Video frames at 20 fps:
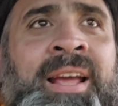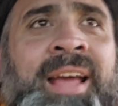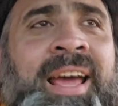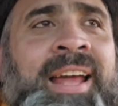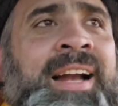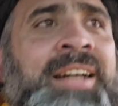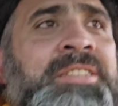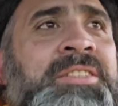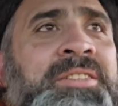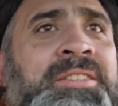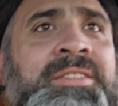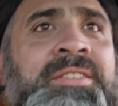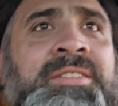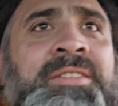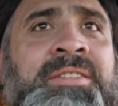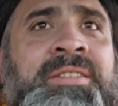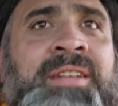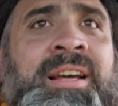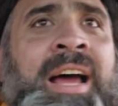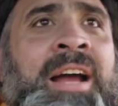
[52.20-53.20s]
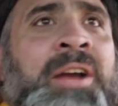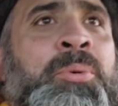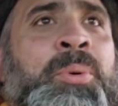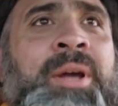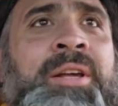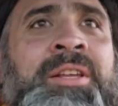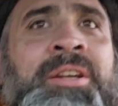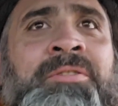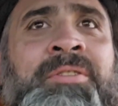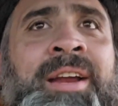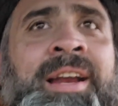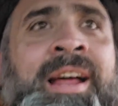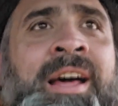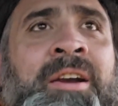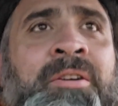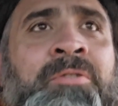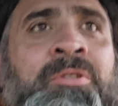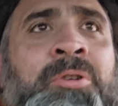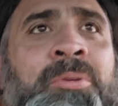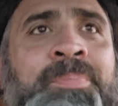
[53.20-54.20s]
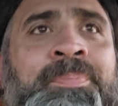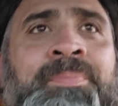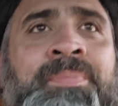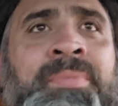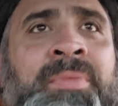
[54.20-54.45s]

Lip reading: and I quickly ran out of room.